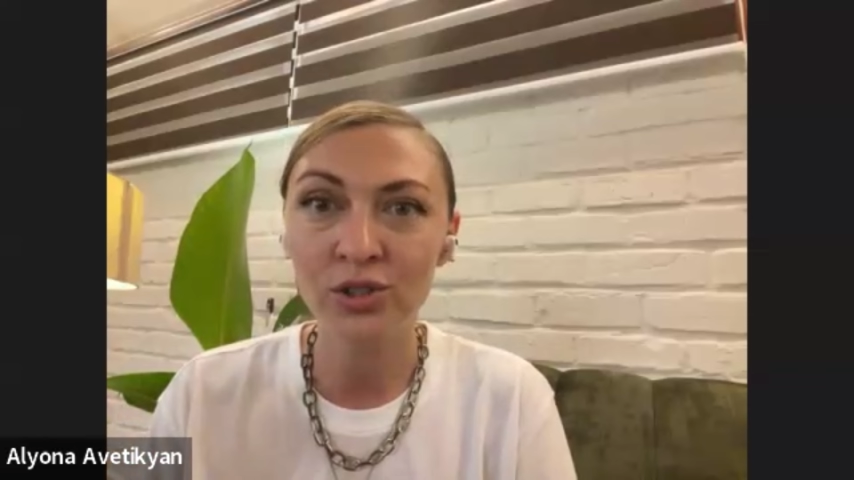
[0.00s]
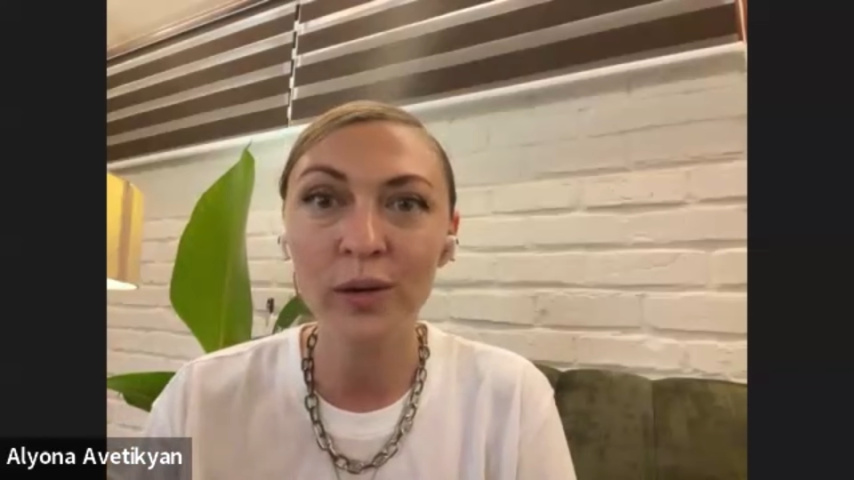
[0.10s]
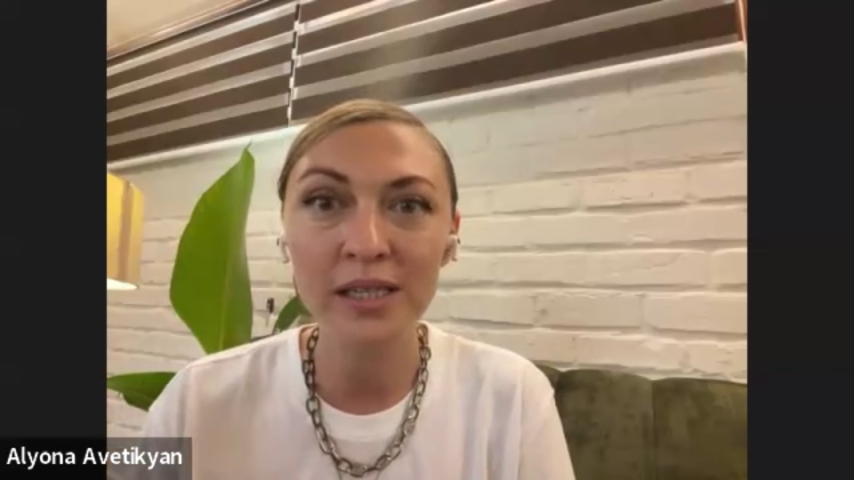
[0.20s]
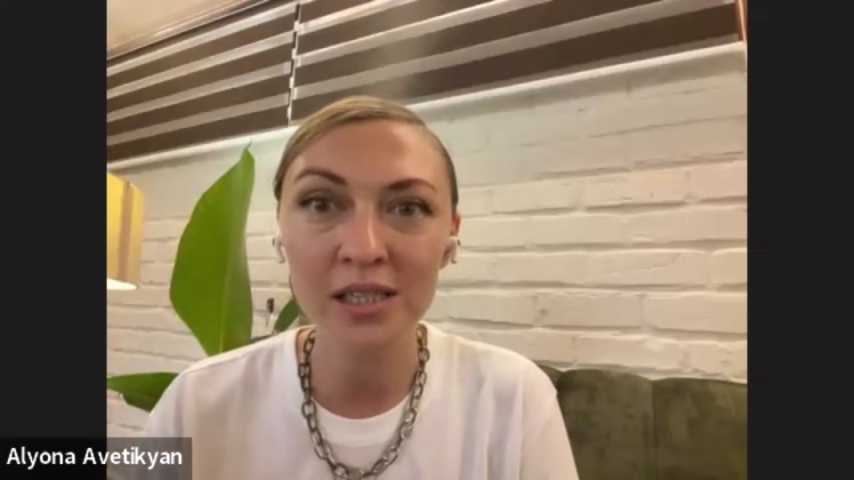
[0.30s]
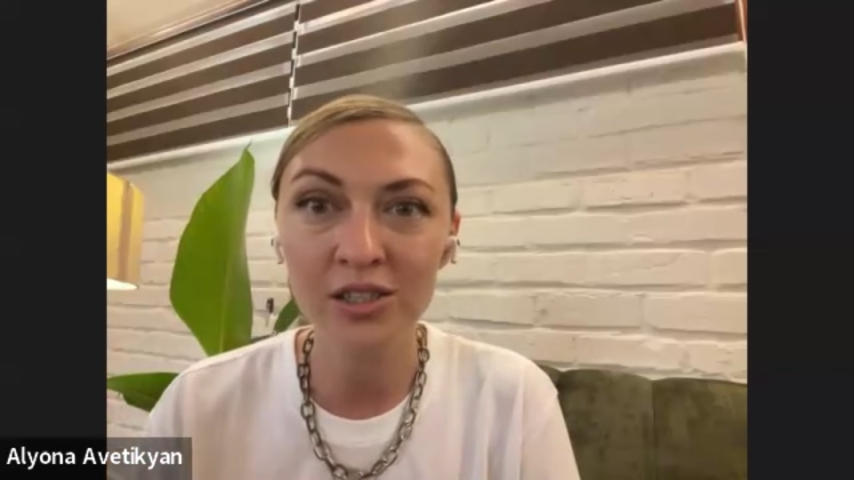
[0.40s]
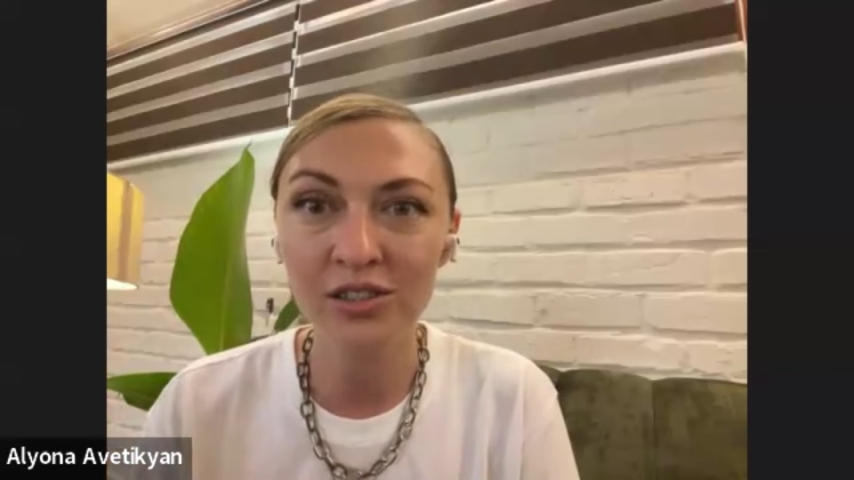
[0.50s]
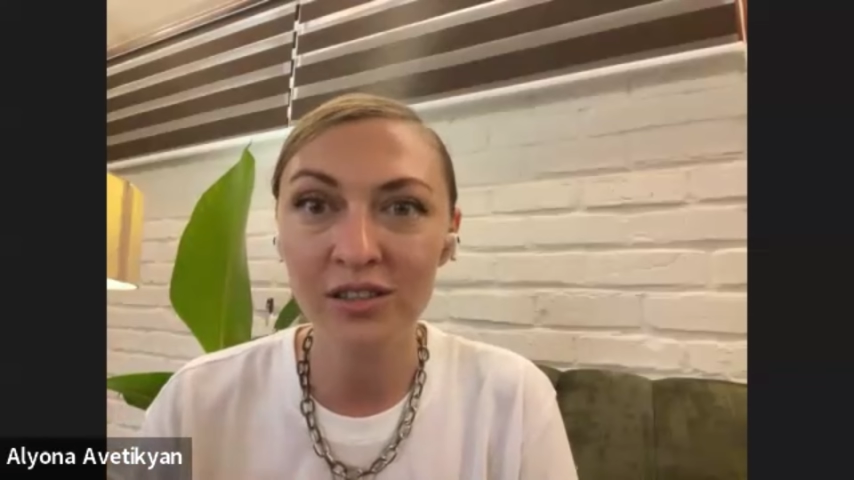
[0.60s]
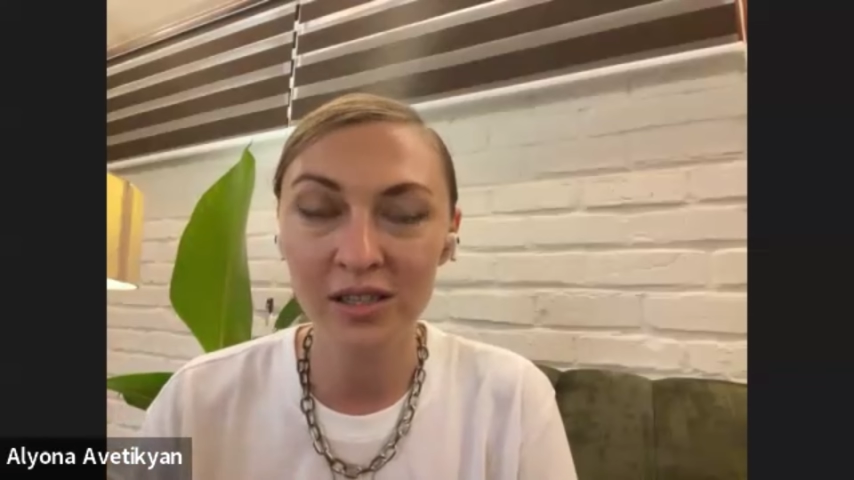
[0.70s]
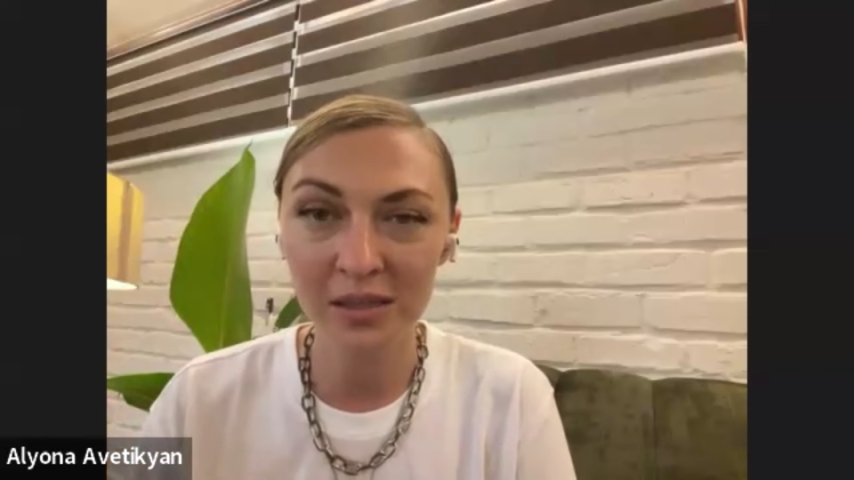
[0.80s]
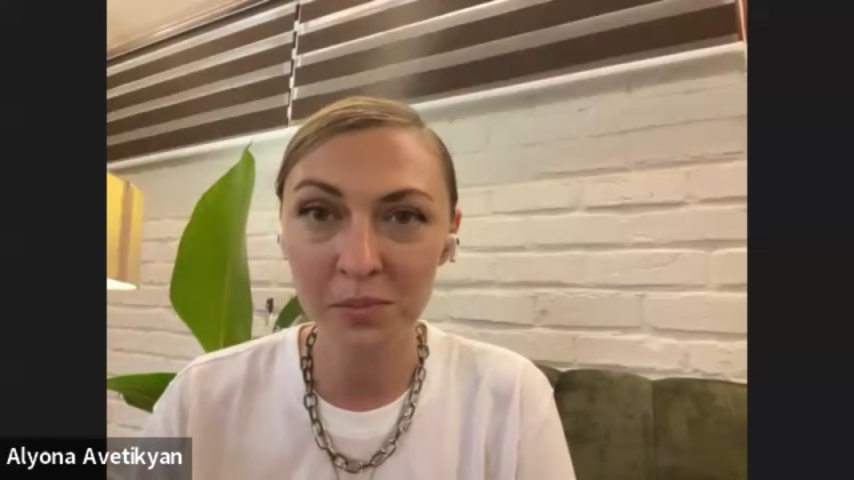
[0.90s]
20 to
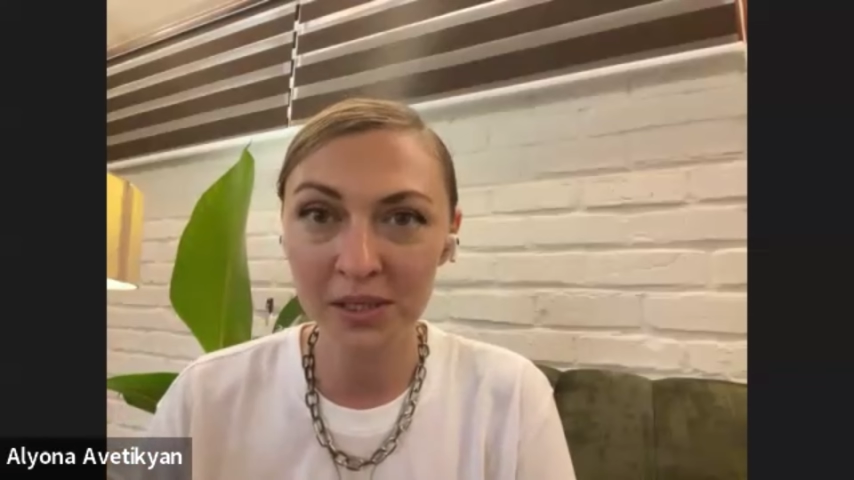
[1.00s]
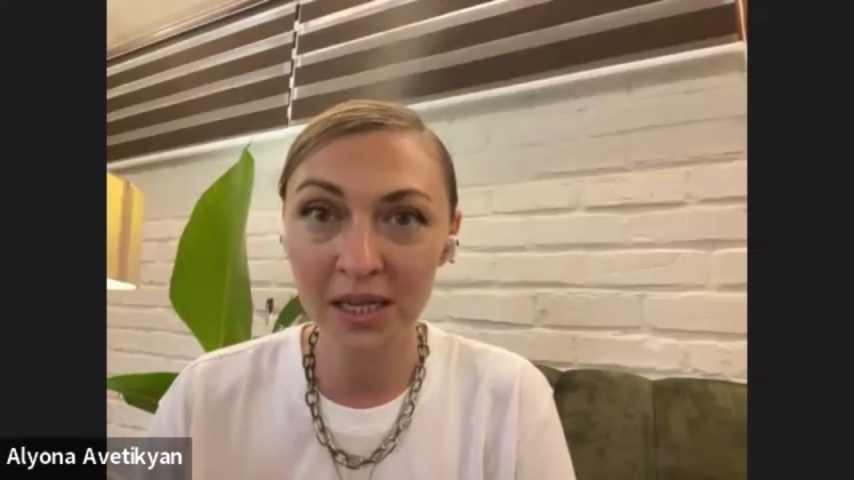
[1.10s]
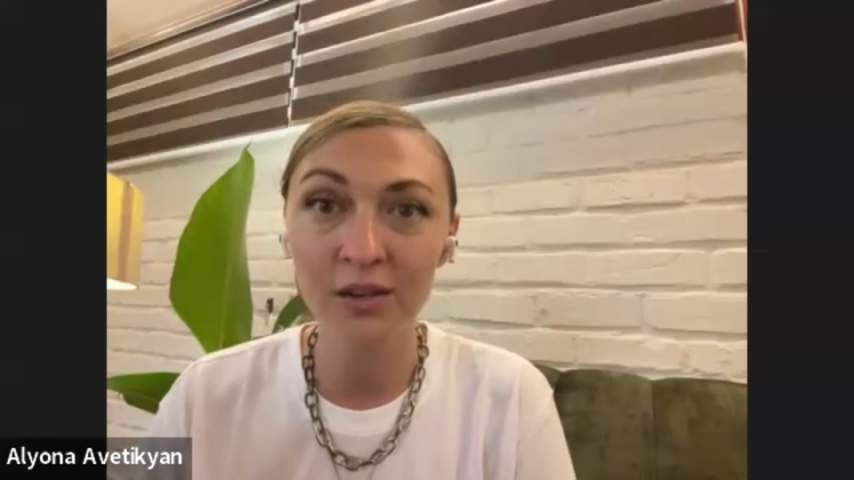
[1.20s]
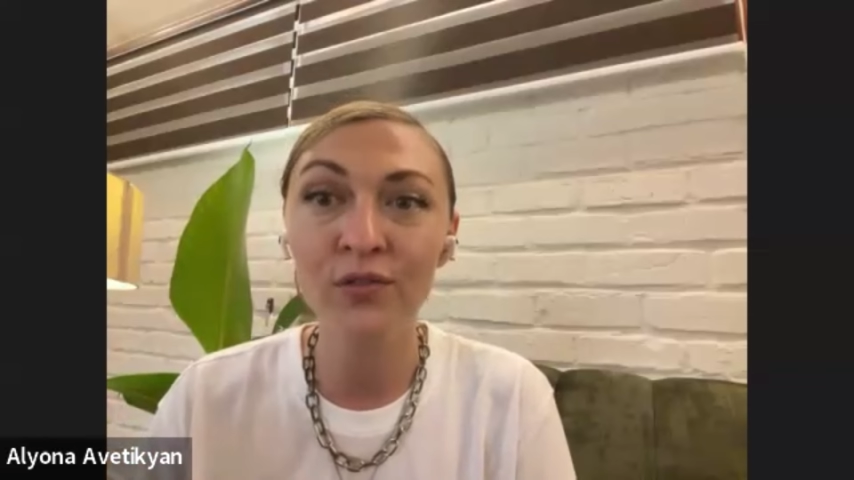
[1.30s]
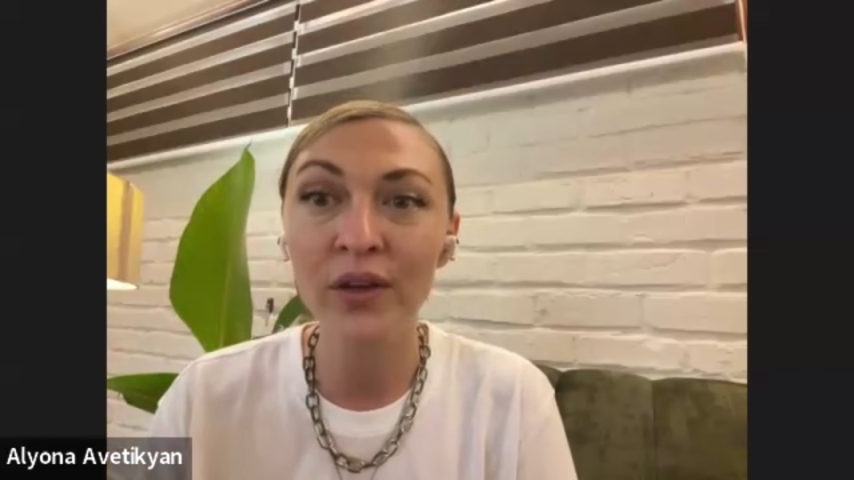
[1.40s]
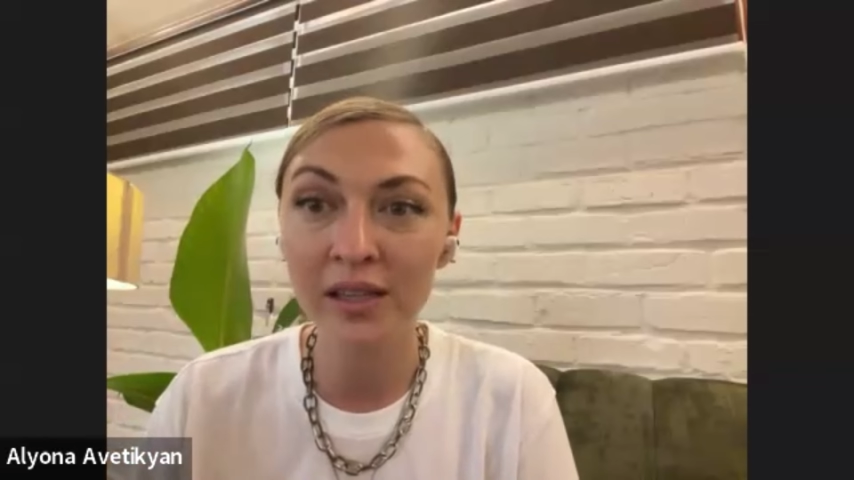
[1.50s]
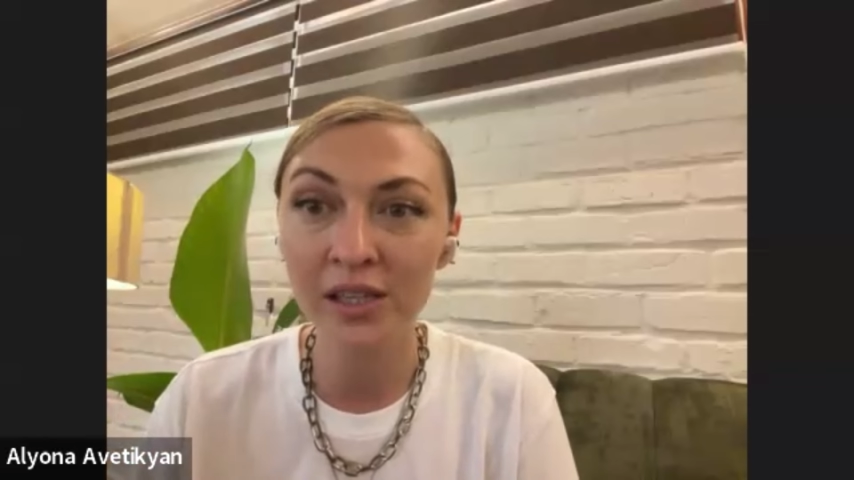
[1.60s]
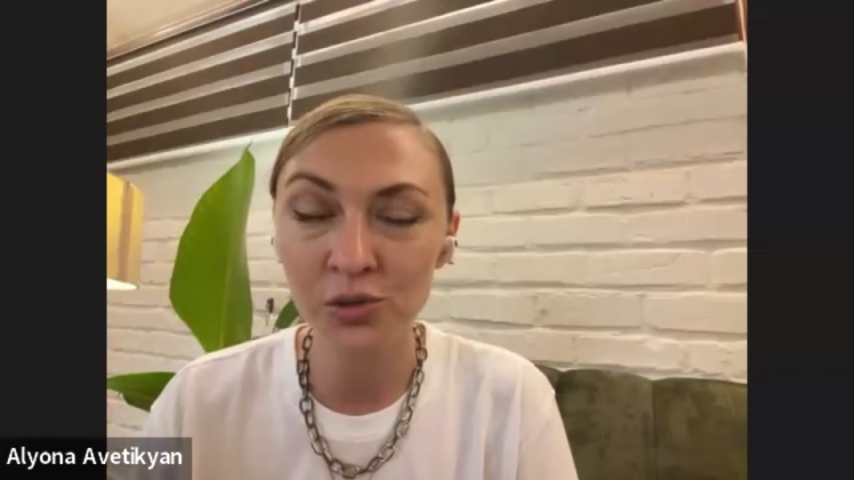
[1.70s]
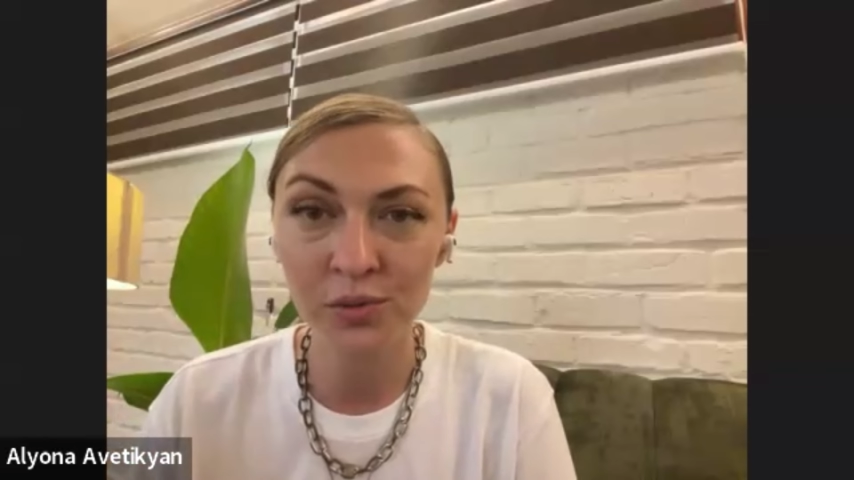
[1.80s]
30% of English